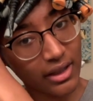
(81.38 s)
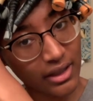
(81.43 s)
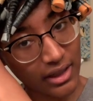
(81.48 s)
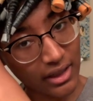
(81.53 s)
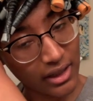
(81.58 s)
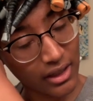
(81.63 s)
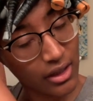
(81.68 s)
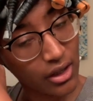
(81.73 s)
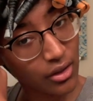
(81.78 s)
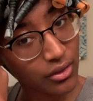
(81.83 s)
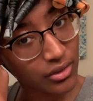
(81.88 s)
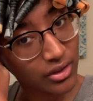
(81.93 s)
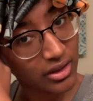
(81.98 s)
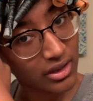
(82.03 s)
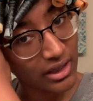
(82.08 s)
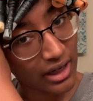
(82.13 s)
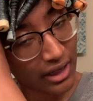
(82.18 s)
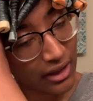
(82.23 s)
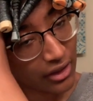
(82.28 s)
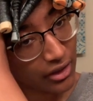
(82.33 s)

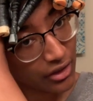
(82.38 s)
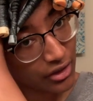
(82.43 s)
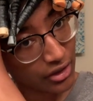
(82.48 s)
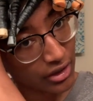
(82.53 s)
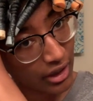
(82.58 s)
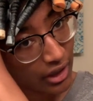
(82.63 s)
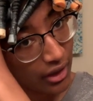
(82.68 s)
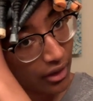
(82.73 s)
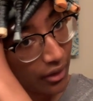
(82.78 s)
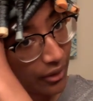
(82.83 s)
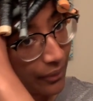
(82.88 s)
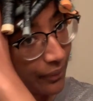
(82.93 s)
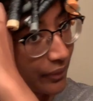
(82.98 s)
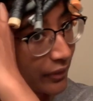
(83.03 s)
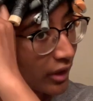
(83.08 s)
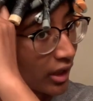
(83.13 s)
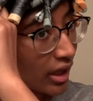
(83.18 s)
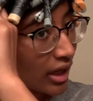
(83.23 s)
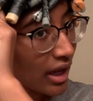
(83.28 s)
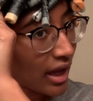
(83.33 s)
Styler gel
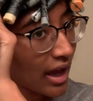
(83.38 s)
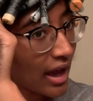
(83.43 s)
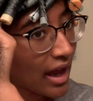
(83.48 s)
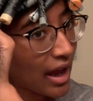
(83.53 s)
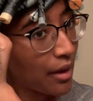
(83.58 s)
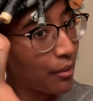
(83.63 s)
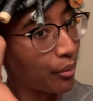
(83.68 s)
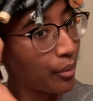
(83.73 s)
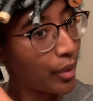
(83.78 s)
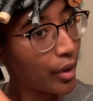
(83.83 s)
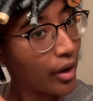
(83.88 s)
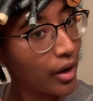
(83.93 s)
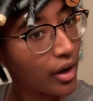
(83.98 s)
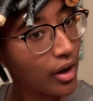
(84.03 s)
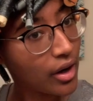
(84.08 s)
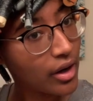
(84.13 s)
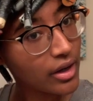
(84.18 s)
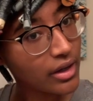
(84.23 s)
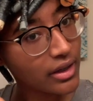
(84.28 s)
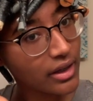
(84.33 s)
and
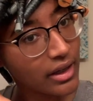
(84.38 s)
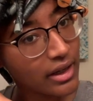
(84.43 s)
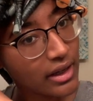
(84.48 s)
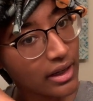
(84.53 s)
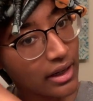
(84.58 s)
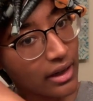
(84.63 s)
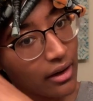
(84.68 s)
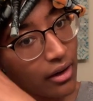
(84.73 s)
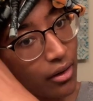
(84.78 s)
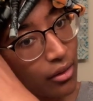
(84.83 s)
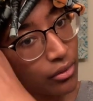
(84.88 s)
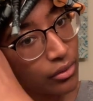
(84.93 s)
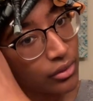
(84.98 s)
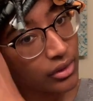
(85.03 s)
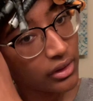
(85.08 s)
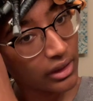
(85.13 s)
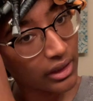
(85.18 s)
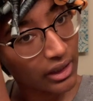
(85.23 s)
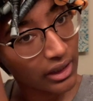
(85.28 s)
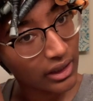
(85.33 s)
put it
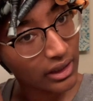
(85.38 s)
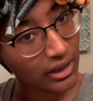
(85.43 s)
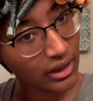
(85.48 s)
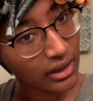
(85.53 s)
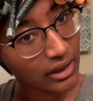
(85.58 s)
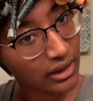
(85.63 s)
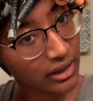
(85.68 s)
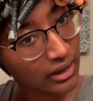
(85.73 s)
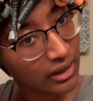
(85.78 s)
only